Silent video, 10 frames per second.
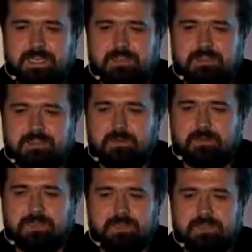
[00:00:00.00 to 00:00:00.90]
and
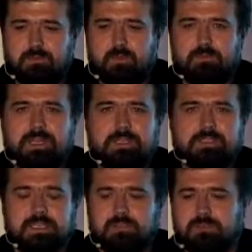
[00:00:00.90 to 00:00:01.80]
within 1 minute
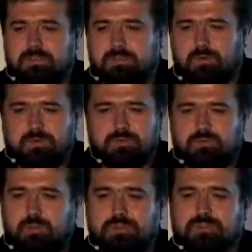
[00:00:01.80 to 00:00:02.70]
or
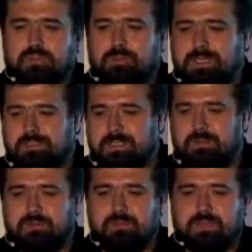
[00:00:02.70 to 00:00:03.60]
1 or 2 minutes, I
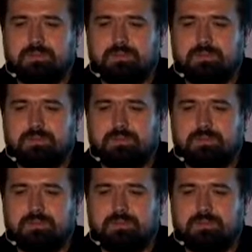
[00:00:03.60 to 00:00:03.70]
could